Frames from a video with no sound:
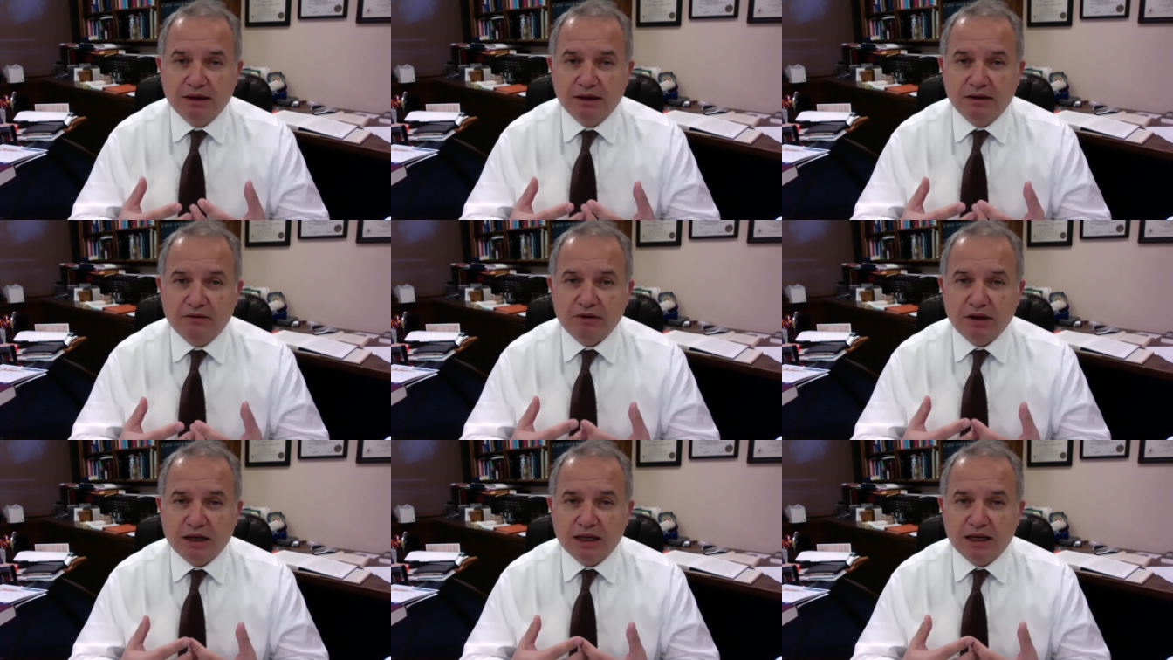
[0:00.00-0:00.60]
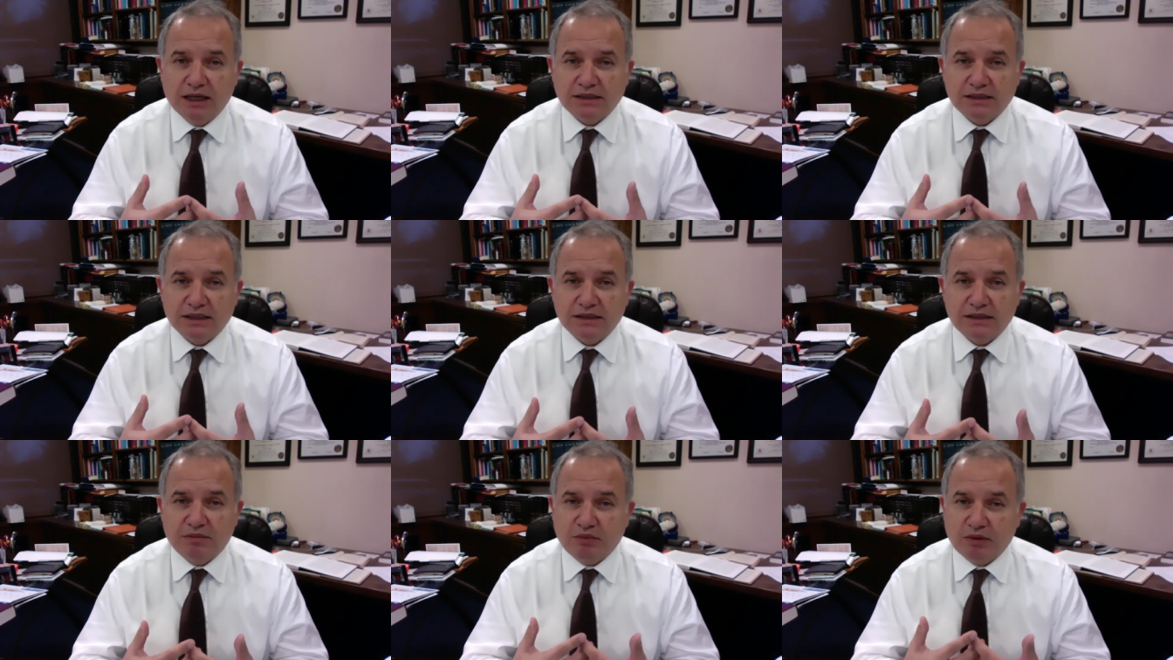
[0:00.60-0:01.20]
and realizes
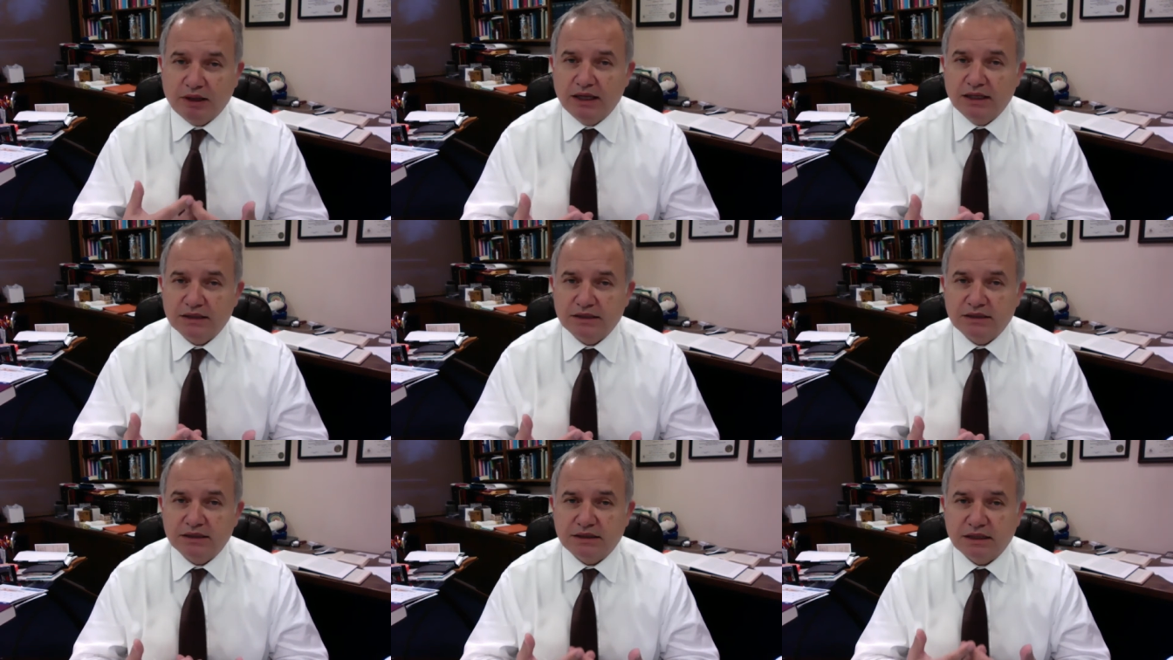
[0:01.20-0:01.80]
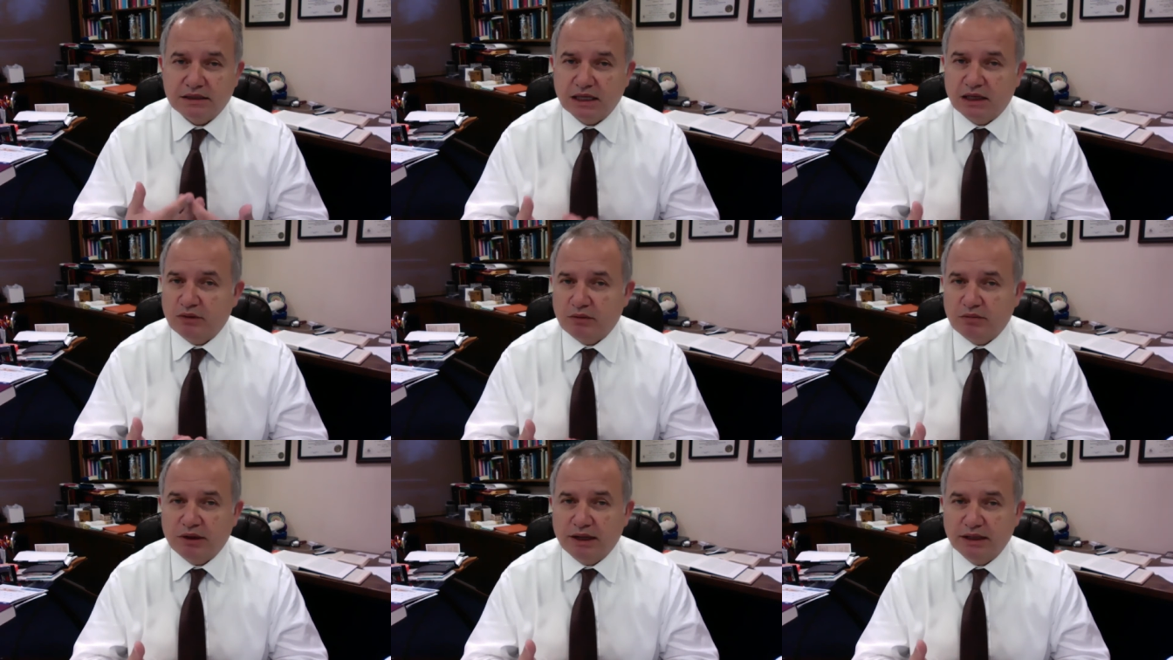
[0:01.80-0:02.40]
the place is a sacred
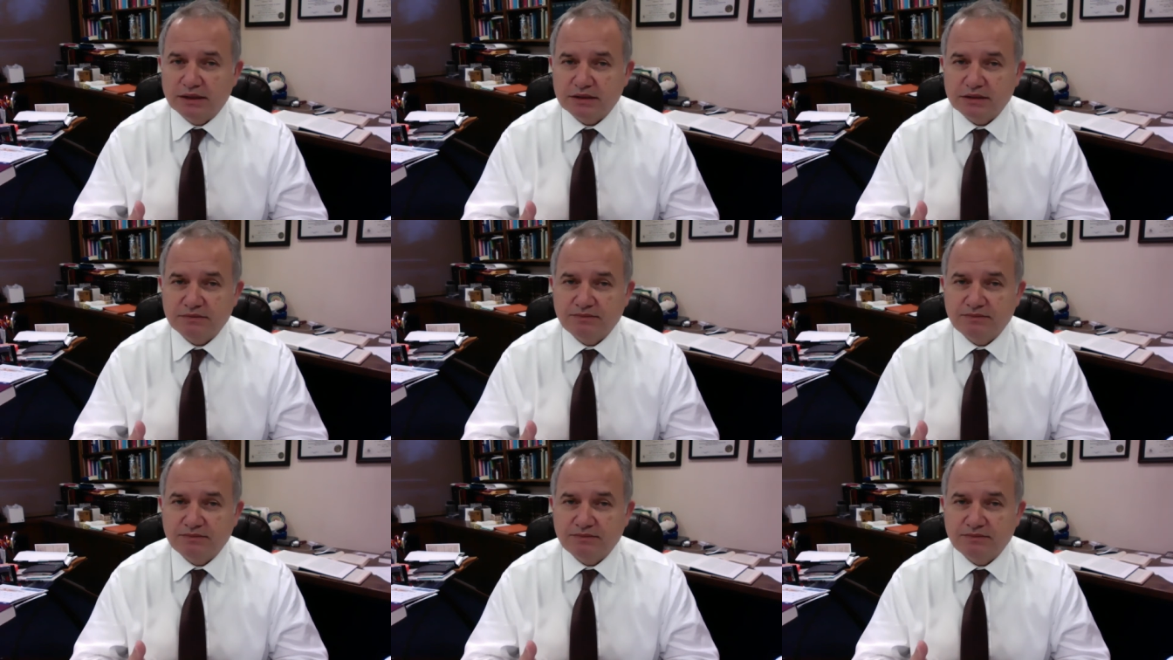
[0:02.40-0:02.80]
place.